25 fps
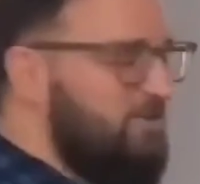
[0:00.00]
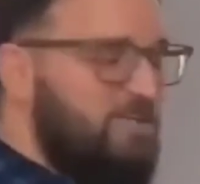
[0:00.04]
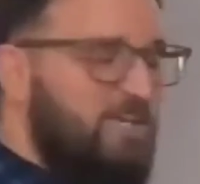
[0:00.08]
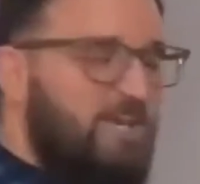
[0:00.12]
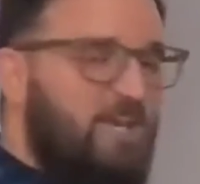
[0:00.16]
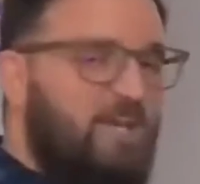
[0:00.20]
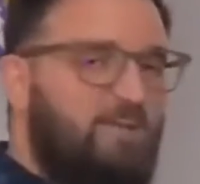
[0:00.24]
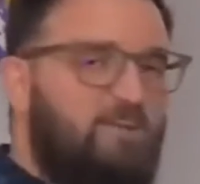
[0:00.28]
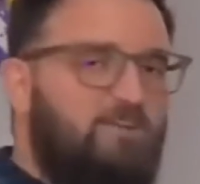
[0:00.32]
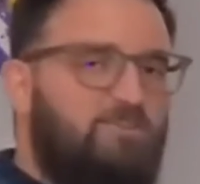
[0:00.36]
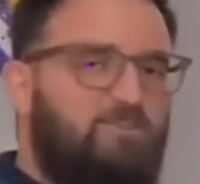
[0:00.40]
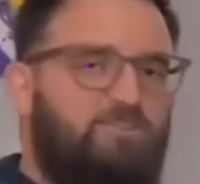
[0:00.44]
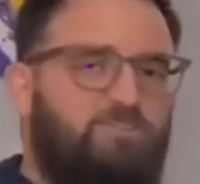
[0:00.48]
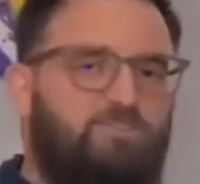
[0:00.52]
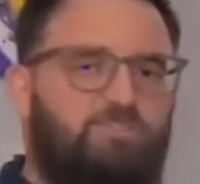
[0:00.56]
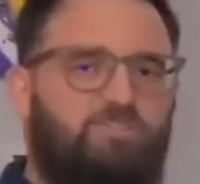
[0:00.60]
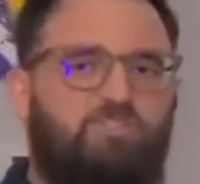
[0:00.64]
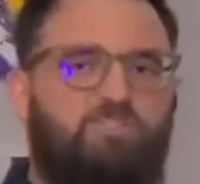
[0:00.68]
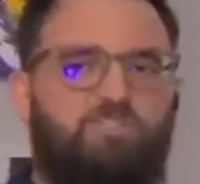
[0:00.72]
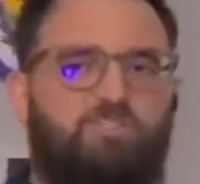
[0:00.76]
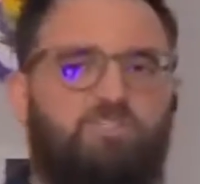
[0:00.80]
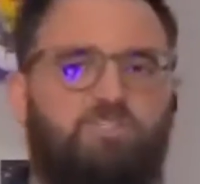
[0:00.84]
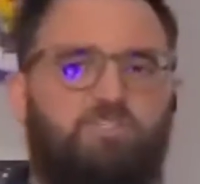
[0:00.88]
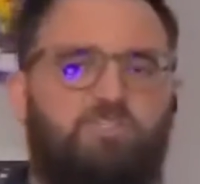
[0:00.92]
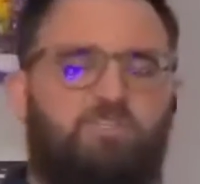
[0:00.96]
look at
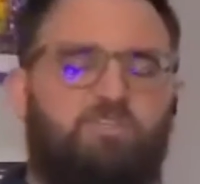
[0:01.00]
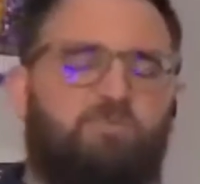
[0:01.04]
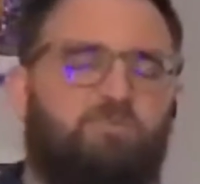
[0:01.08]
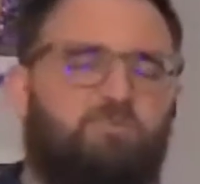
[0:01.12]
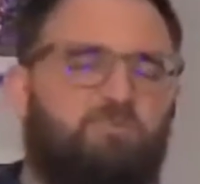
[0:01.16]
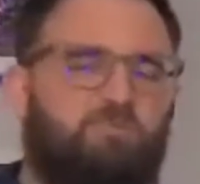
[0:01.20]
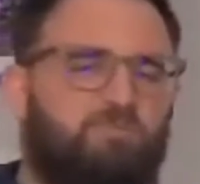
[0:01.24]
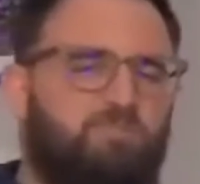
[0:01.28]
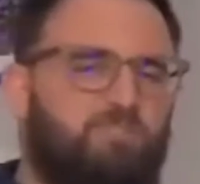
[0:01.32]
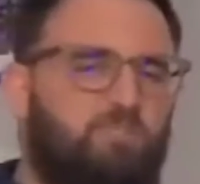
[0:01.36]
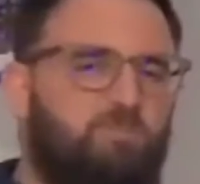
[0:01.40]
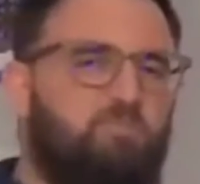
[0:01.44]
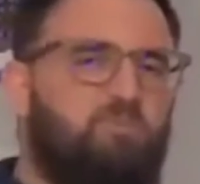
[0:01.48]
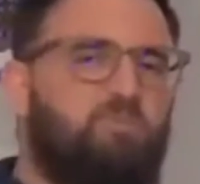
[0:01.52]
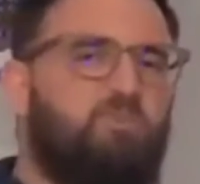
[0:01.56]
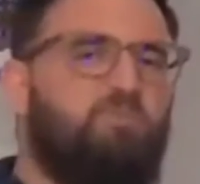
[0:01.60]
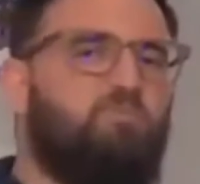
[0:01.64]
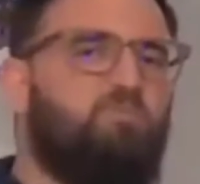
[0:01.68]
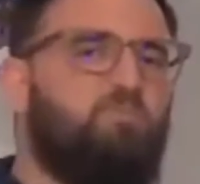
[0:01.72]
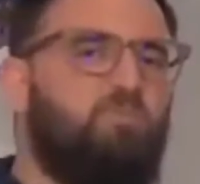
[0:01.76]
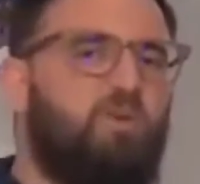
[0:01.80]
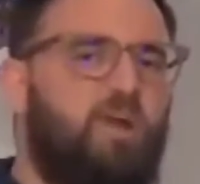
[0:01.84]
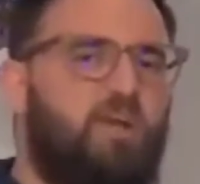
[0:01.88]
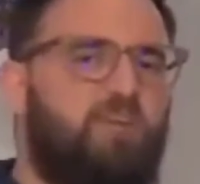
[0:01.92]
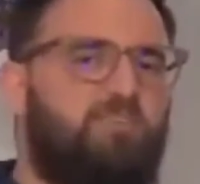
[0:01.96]

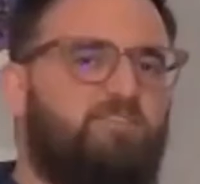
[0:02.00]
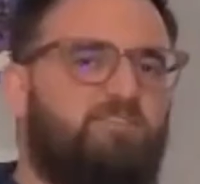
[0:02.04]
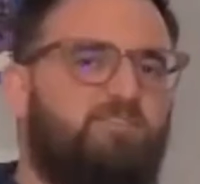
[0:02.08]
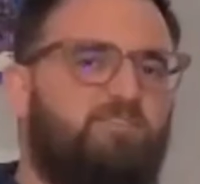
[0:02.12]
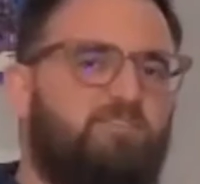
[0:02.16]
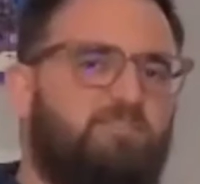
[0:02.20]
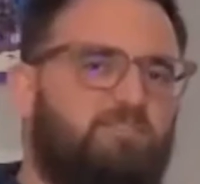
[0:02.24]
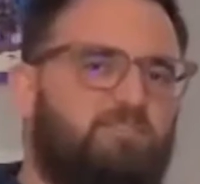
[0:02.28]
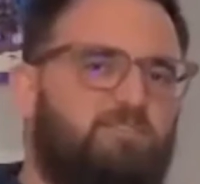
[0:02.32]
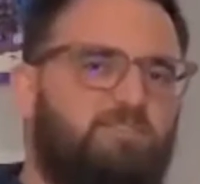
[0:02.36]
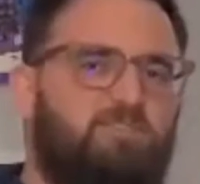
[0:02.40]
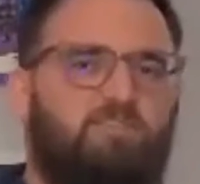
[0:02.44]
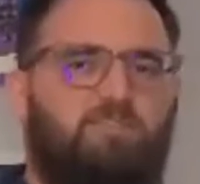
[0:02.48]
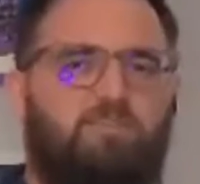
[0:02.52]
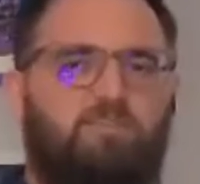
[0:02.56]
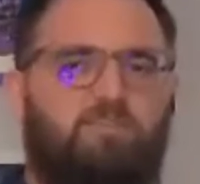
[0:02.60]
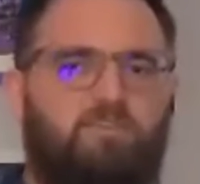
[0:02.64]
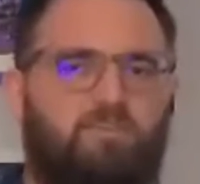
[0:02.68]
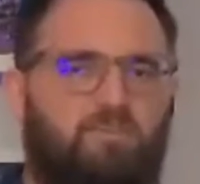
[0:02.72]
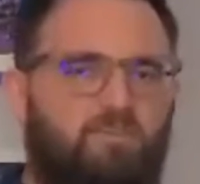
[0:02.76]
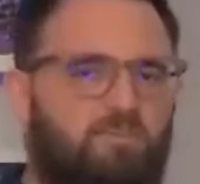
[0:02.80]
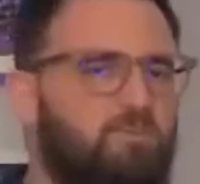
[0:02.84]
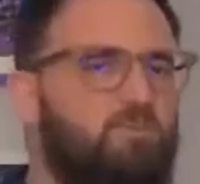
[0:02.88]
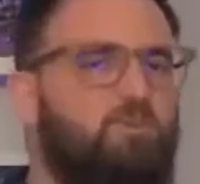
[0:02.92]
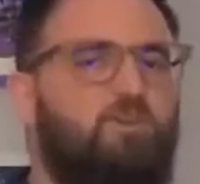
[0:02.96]
GPU prices in
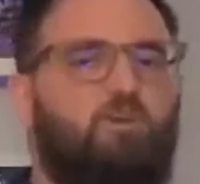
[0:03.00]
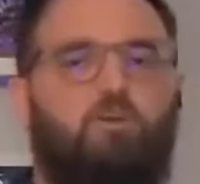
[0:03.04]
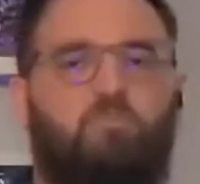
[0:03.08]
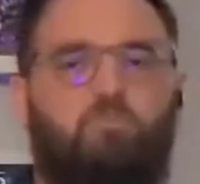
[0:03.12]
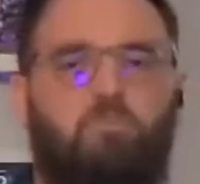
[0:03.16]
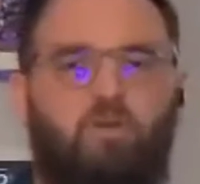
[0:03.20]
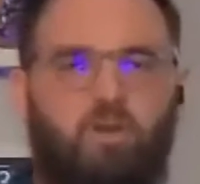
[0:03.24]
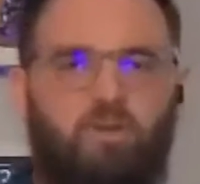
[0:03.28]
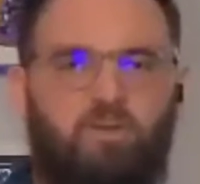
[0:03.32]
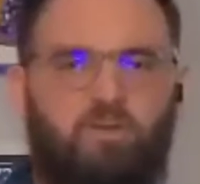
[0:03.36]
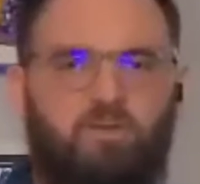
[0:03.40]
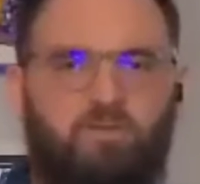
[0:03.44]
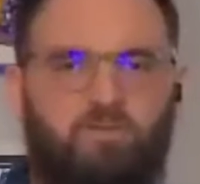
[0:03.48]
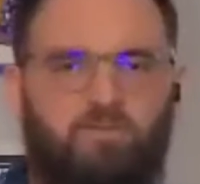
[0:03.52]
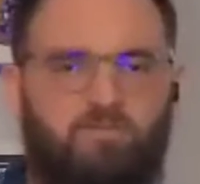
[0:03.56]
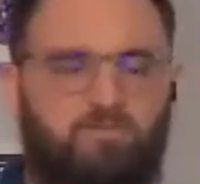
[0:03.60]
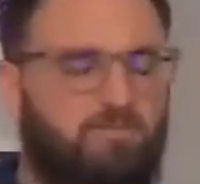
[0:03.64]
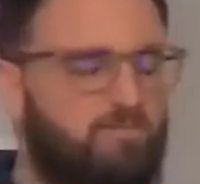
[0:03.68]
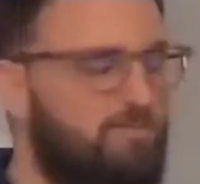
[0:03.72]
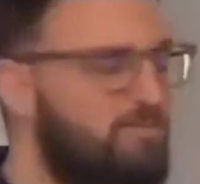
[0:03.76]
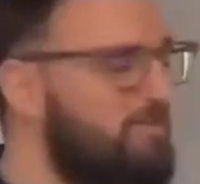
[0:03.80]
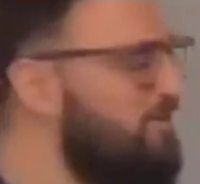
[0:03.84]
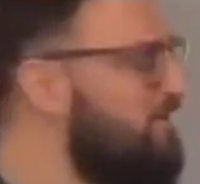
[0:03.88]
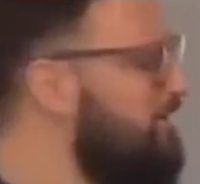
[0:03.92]
the current market,